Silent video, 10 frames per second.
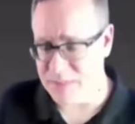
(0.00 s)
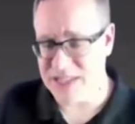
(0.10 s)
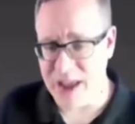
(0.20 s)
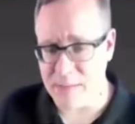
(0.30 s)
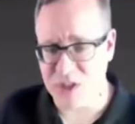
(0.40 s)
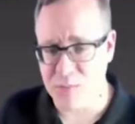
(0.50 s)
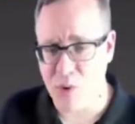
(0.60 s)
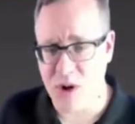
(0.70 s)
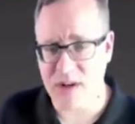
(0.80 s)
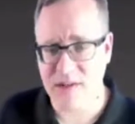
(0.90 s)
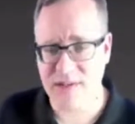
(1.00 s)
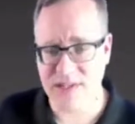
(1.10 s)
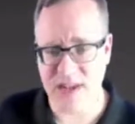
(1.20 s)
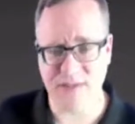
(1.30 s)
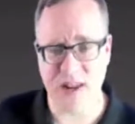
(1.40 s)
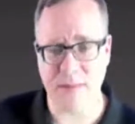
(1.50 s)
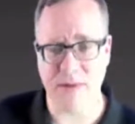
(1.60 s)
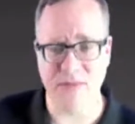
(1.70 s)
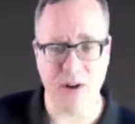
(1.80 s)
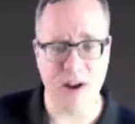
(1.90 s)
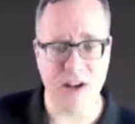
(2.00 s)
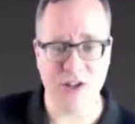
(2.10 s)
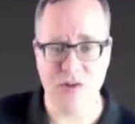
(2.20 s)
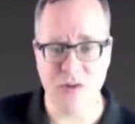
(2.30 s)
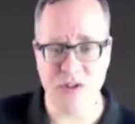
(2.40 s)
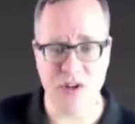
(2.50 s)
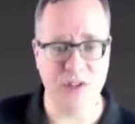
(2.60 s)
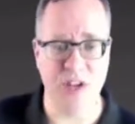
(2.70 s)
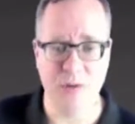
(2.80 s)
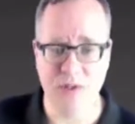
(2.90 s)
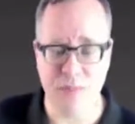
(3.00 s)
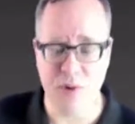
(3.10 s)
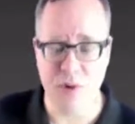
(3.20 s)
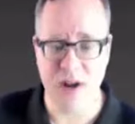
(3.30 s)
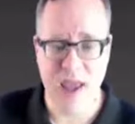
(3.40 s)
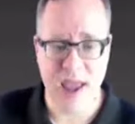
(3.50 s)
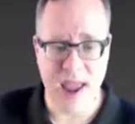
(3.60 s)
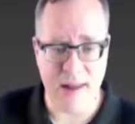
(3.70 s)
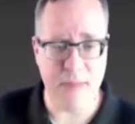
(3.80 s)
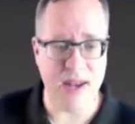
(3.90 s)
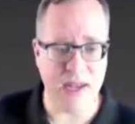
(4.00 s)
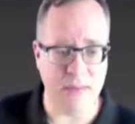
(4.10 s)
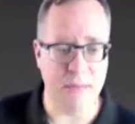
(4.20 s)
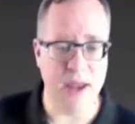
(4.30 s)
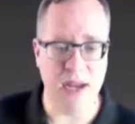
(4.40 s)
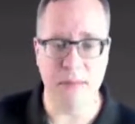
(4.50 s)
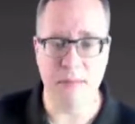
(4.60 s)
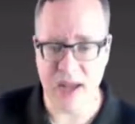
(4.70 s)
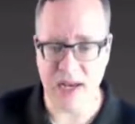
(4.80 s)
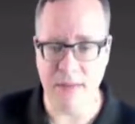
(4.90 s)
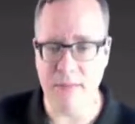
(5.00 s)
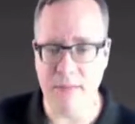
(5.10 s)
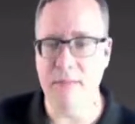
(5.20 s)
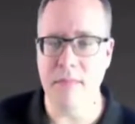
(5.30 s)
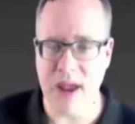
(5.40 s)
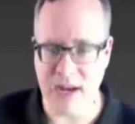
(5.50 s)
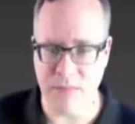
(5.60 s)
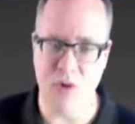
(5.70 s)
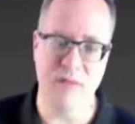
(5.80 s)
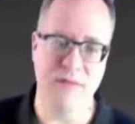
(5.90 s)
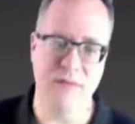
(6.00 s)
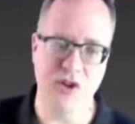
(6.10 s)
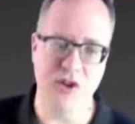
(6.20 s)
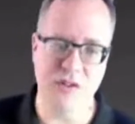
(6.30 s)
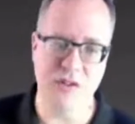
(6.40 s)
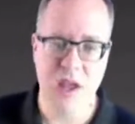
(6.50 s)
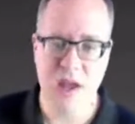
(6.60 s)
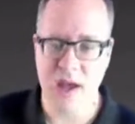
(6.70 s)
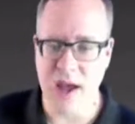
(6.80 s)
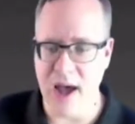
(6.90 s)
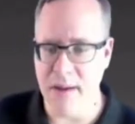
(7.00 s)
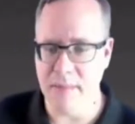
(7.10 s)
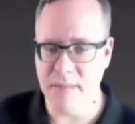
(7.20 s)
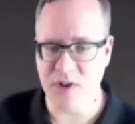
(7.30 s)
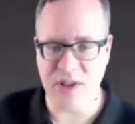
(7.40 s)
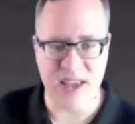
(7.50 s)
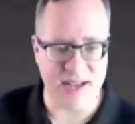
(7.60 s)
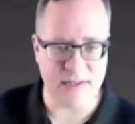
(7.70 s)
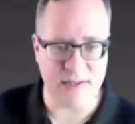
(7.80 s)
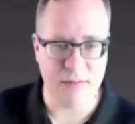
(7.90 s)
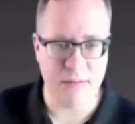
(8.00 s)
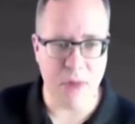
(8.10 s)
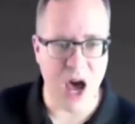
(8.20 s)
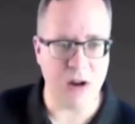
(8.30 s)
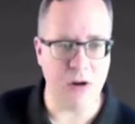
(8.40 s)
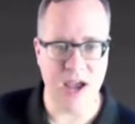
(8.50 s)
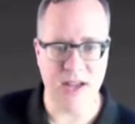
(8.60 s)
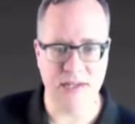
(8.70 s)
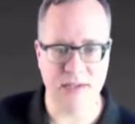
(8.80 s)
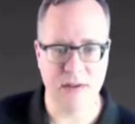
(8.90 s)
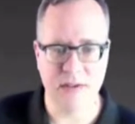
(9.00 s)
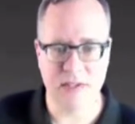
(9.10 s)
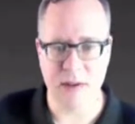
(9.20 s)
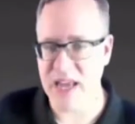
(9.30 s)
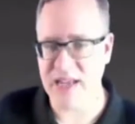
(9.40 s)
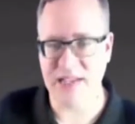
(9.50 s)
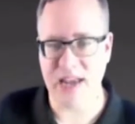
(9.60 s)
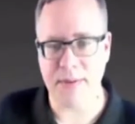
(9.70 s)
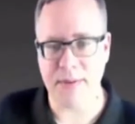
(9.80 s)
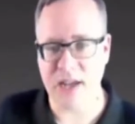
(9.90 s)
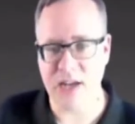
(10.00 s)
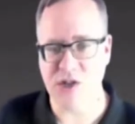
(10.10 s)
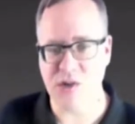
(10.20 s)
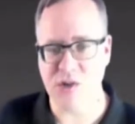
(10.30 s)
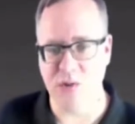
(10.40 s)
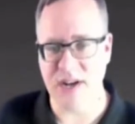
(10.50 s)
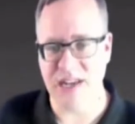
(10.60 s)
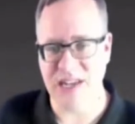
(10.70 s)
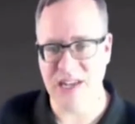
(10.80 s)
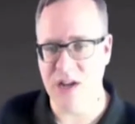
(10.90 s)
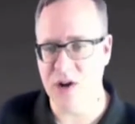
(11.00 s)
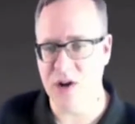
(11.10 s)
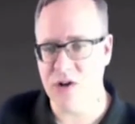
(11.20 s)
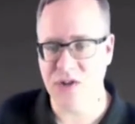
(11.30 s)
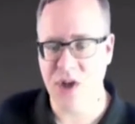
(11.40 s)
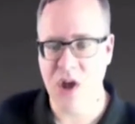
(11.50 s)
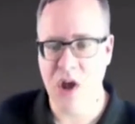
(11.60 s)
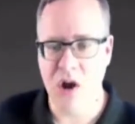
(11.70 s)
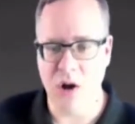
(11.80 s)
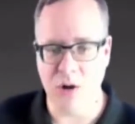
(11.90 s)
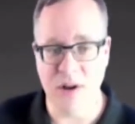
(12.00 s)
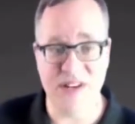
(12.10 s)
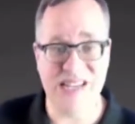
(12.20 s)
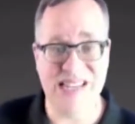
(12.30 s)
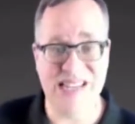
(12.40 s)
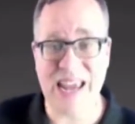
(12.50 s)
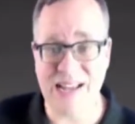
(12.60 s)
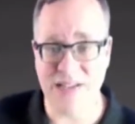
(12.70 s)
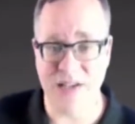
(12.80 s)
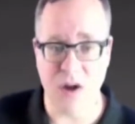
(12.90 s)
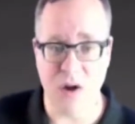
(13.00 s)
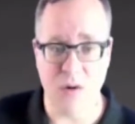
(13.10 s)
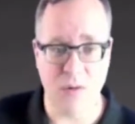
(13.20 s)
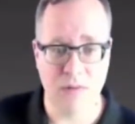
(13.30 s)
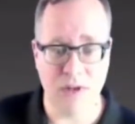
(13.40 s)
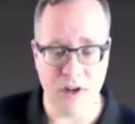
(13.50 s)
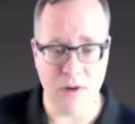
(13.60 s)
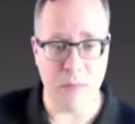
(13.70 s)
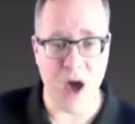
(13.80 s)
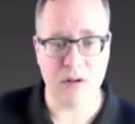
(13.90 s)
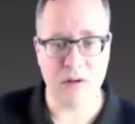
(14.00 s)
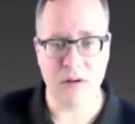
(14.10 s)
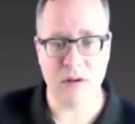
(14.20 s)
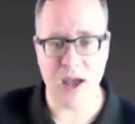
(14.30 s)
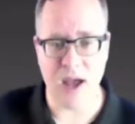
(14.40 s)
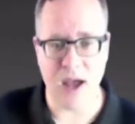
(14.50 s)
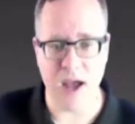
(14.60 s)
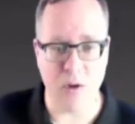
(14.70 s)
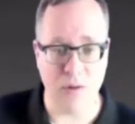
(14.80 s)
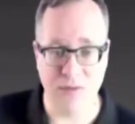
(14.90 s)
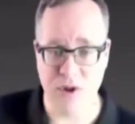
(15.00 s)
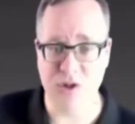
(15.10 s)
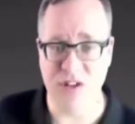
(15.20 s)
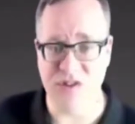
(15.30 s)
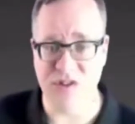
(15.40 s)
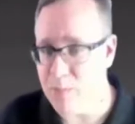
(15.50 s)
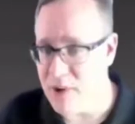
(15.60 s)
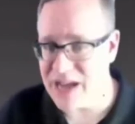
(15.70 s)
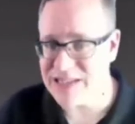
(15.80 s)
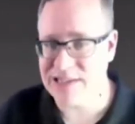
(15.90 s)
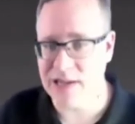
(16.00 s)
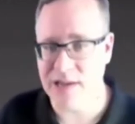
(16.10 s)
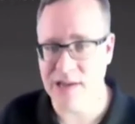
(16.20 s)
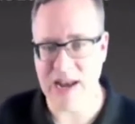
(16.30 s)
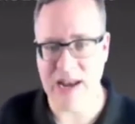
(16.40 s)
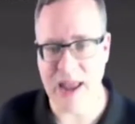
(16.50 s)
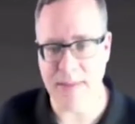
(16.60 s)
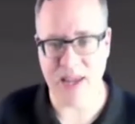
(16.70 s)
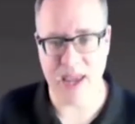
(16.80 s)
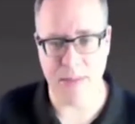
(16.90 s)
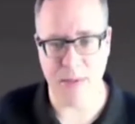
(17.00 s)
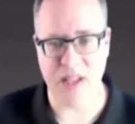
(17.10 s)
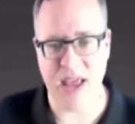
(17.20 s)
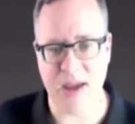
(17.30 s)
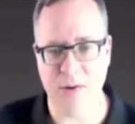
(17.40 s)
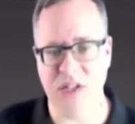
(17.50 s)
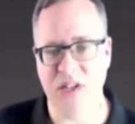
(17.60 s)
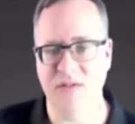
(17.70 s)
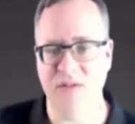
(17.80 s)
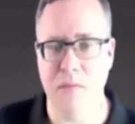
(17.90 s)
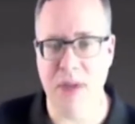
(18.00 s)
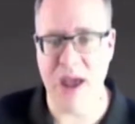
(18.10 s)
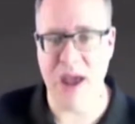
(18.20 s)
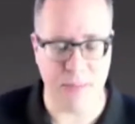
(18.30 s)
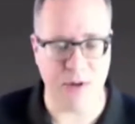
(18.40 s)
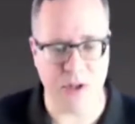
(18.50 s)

some SAML support, CF setup configuration tools, NoSQL support, and many, many, many, many more features. Um, so, yes, modernize. Some legacy applications were written years or even decades ago. You know, modern uh, Cold Fusion is a robust, dynamic, capable language. It gives you many